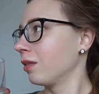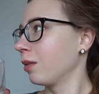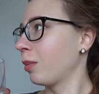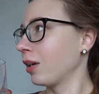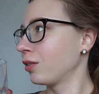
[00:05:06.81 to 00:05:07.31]

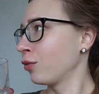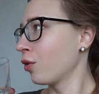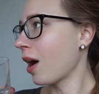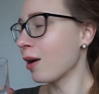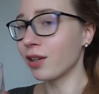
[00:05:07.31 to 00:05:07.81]
about
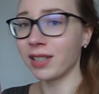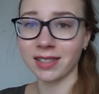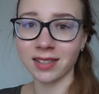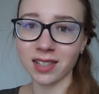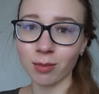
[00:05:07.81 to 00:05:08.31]
4 hours
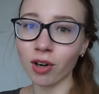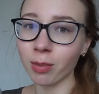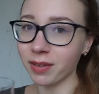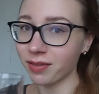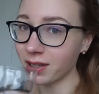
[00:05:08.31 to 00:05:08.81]
since I broke
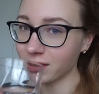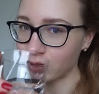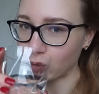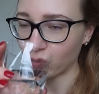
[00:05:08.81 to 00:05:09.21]
my fast.